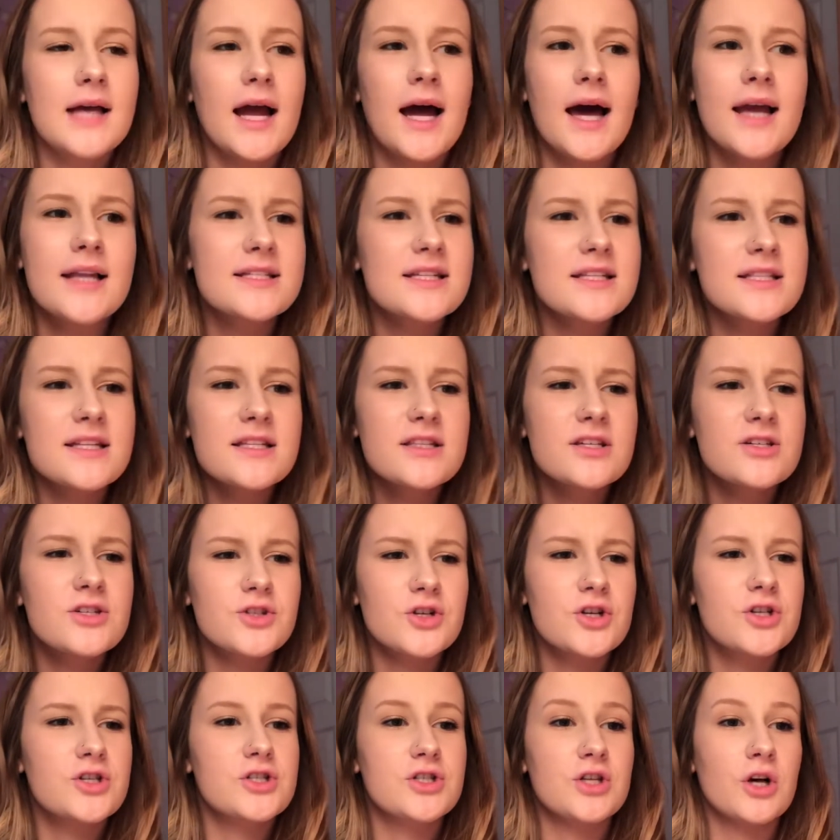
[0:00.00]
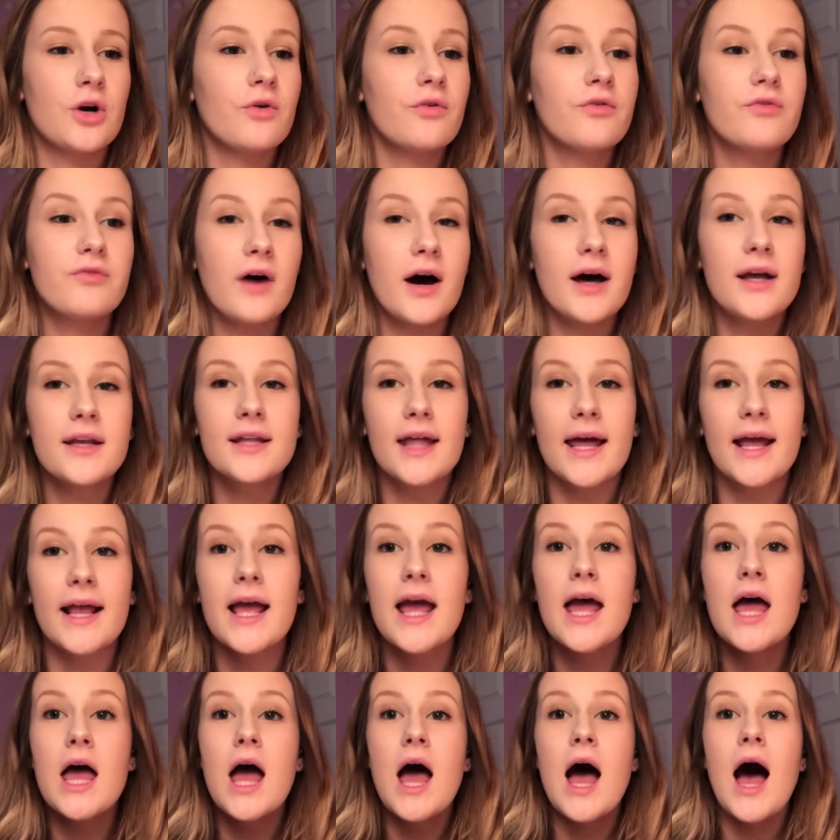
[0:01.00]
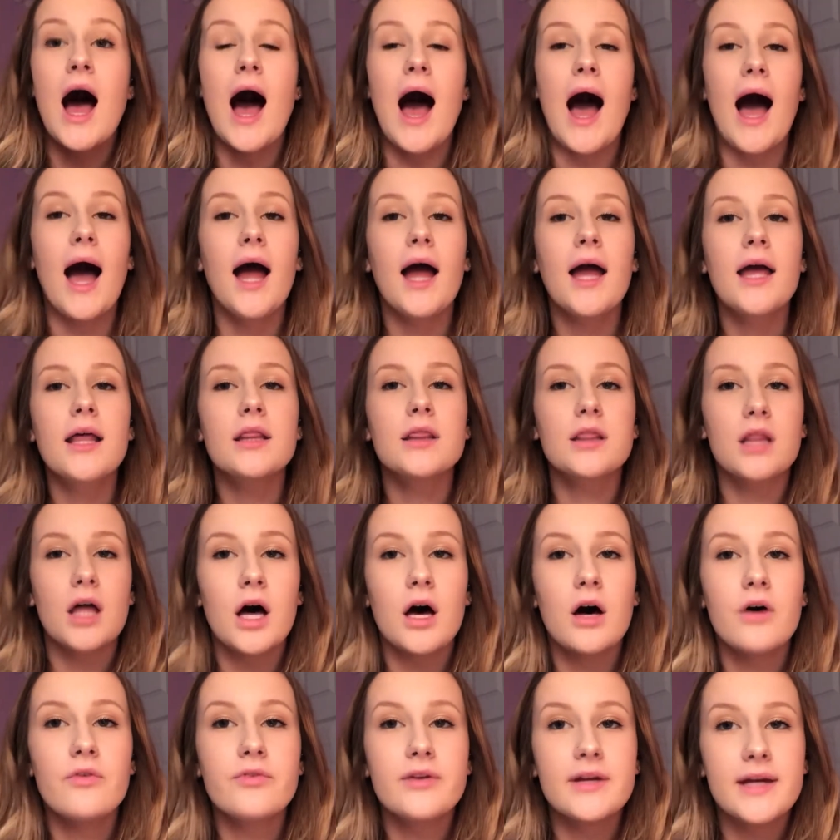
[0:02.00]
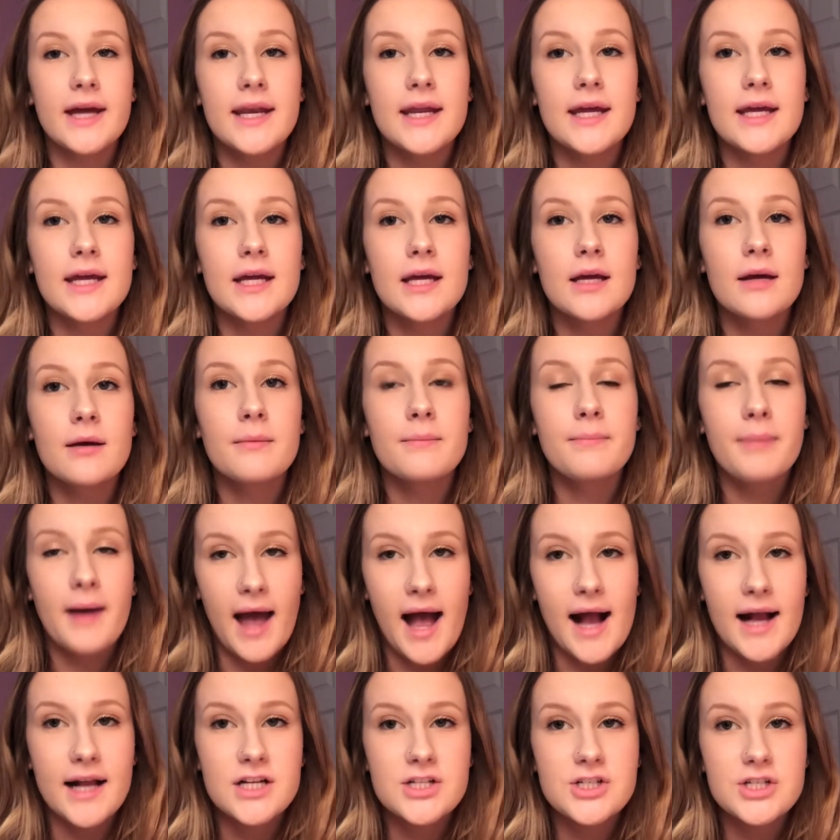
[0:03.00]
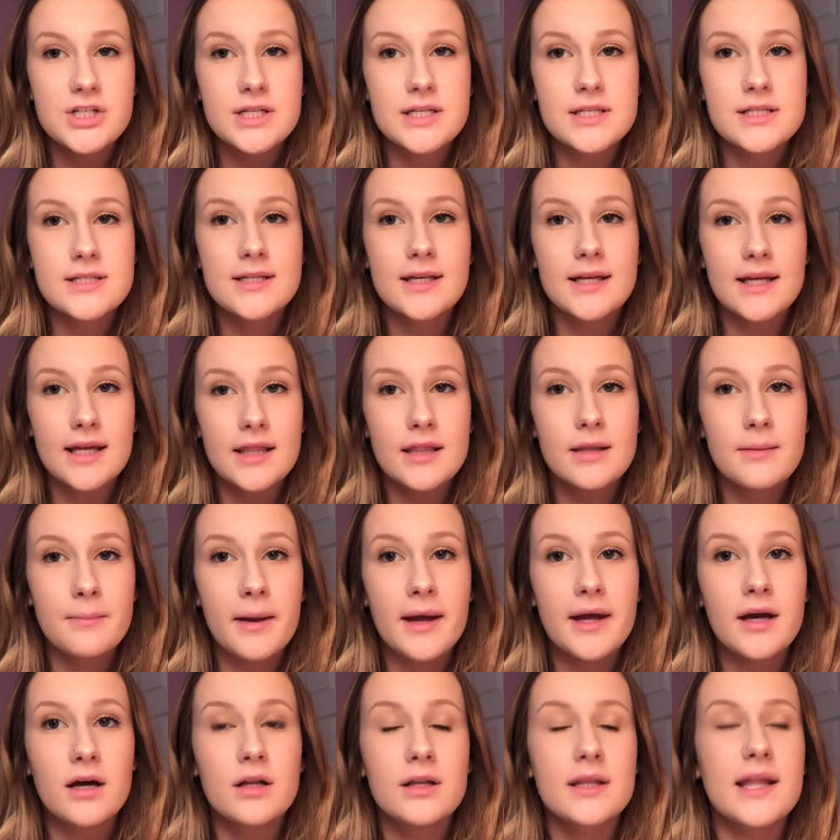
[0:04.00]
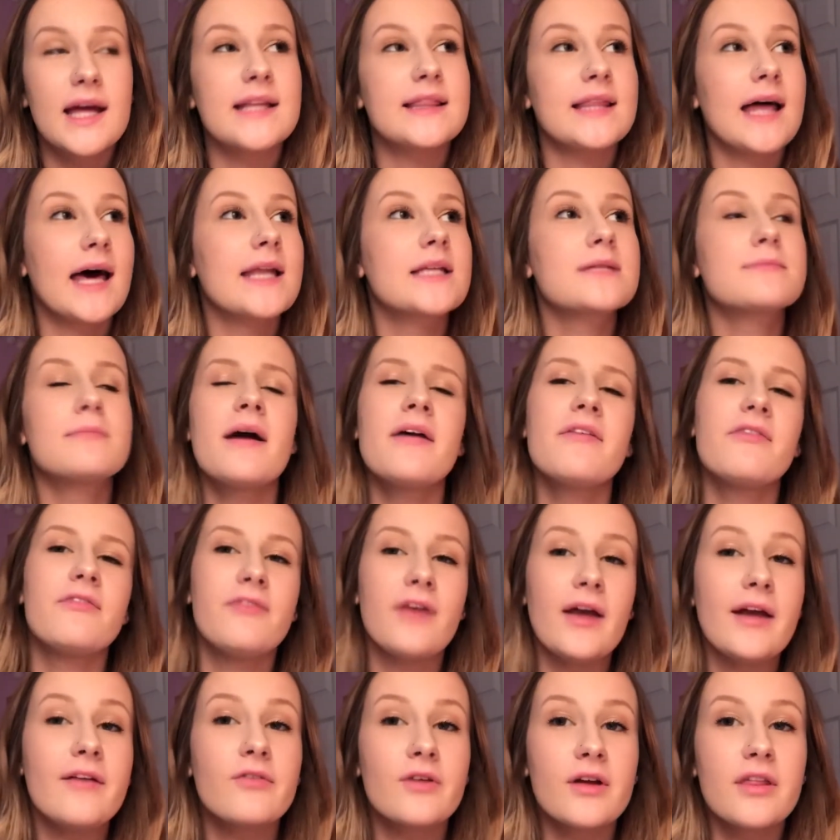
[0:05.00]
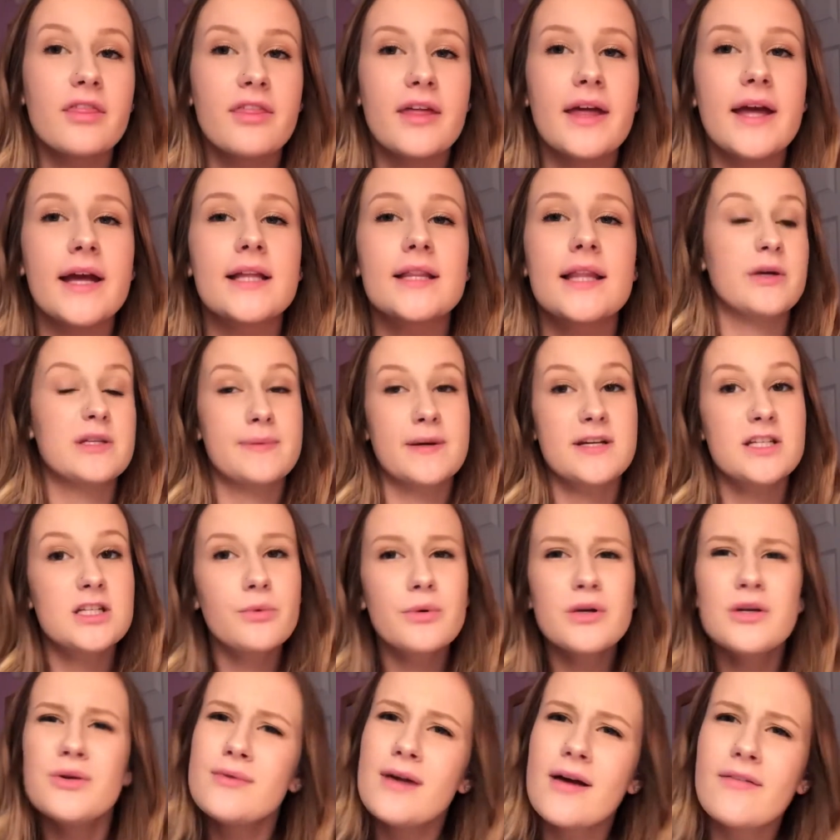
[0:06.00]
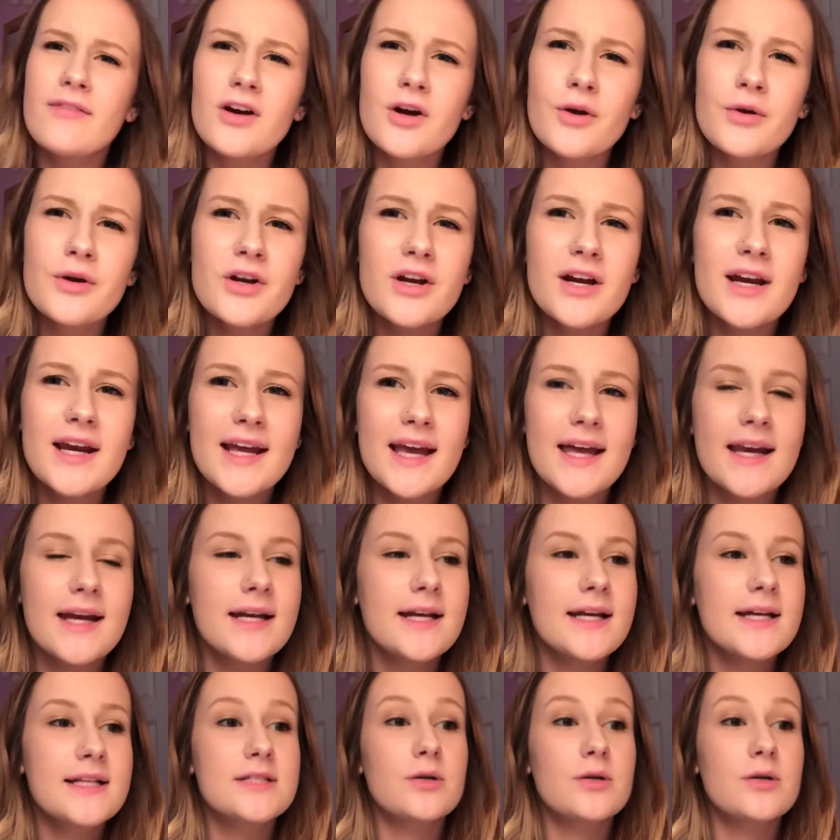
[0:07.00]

I honestly think these are so fun. Like, I love getting packages in the mail. Like, that is my favorite thing. Especially when you never know what you're gonna get in it.